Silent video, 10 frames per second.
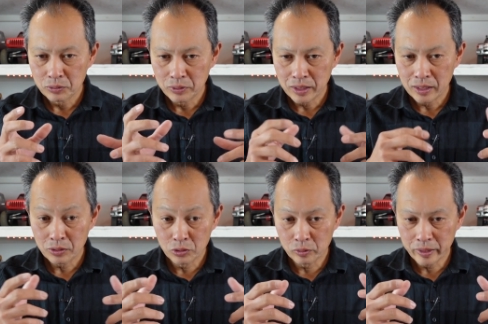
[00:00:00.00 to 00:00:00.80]
We're uh,
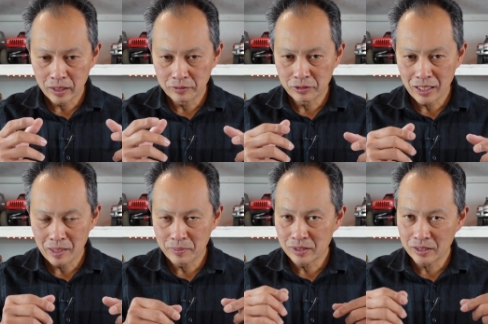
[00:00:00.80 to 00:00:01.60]
controlled by an iPhone
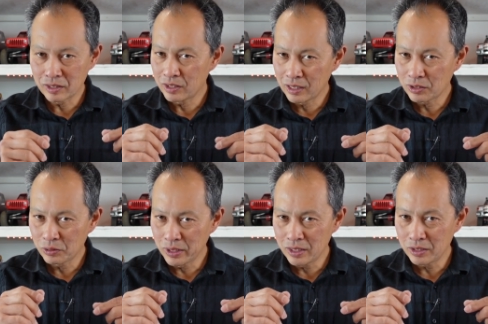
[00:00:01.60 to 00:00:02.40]
app. It's it's not
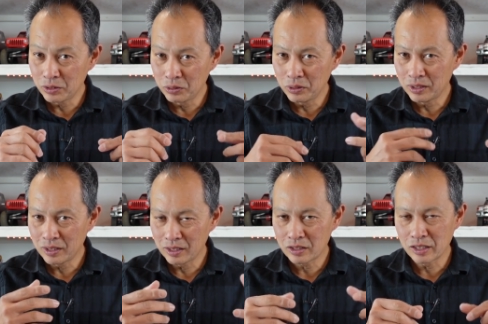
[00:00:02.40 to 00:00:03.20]
so easy to do
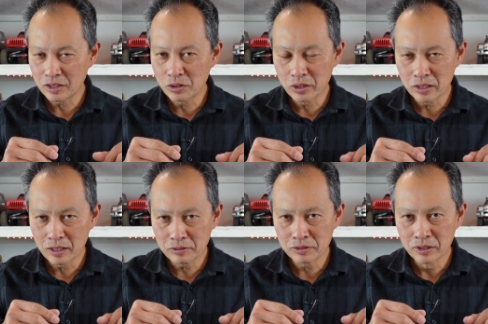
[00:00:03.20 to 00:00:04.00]
it. It's it's good
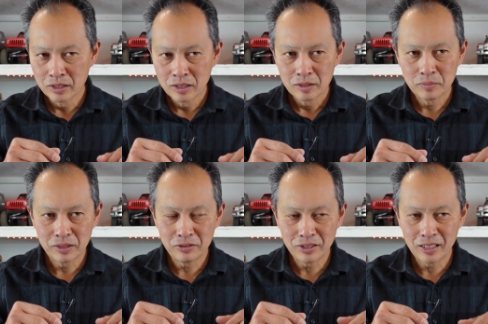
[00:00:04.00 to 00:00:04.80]
enough,
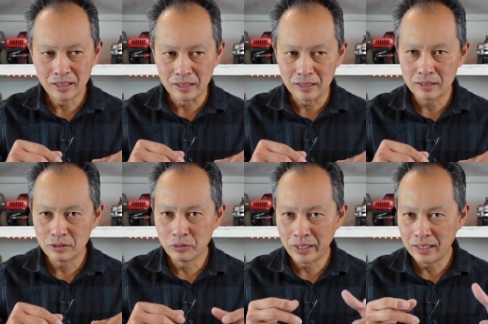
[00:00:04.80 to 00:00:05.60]
but if you're not
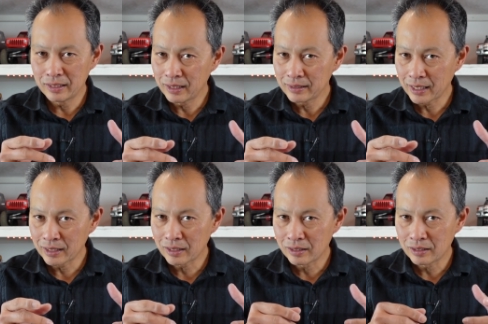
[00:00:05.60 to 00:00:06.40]
doing anything
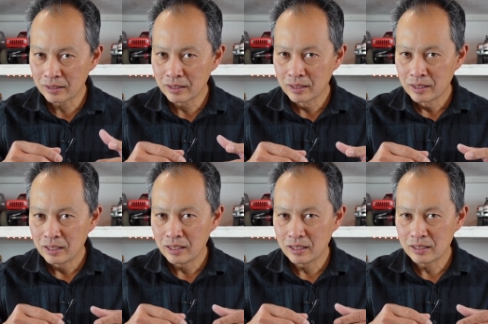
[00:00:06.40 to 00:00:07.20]
technical,
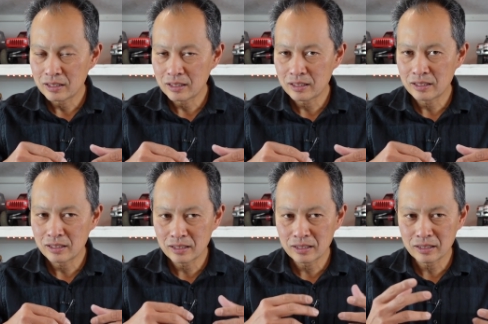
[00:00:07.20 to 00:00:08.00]

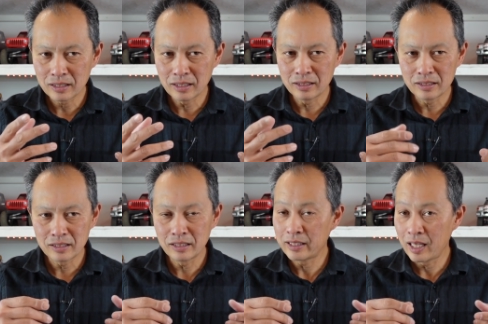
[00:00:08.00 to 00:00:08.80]
it's
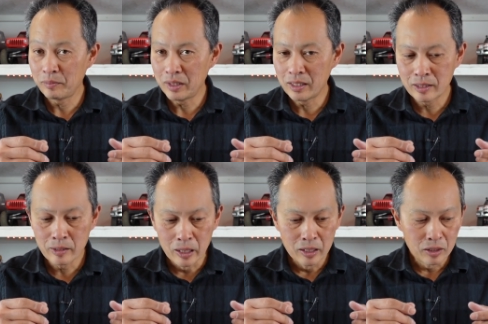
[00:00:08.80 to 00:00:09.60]
it's it can be
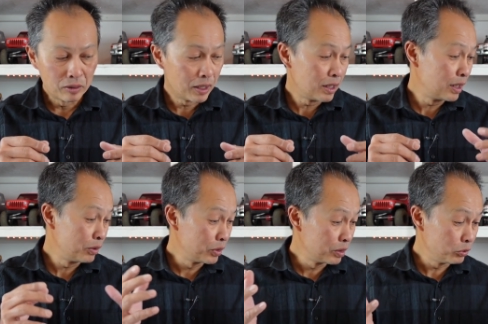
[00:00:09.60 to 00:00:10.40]
done.
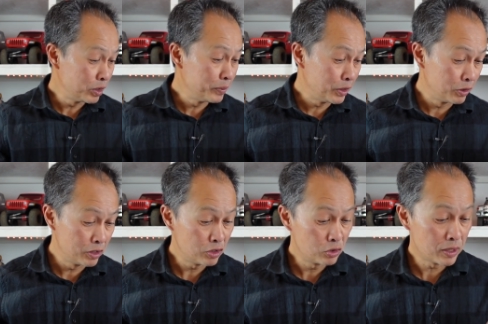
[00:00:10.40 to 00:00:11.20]
Uh, we're, we'd be
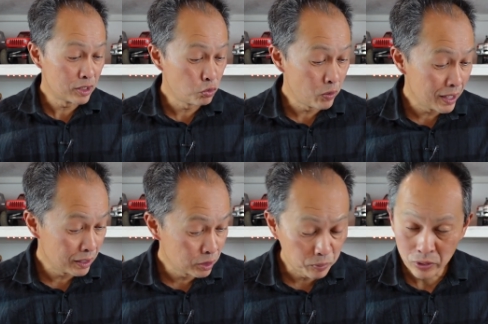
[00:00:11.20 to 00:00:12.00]
curious as
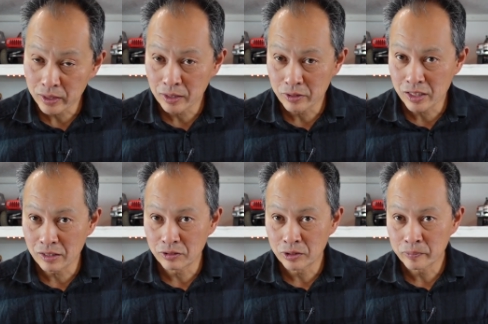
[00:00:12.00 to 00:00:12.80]
well to put in a
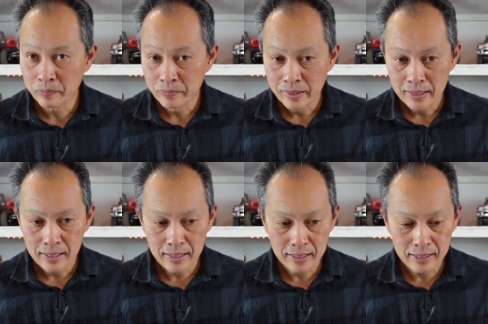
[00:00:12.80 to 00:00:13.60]
receiver
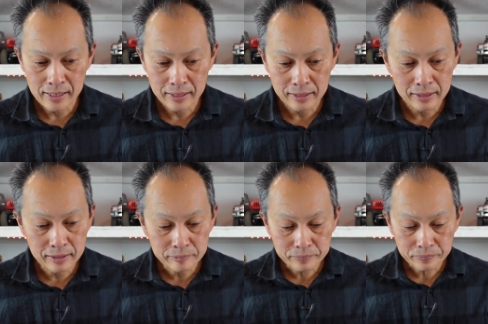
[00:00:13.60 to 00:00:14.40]
and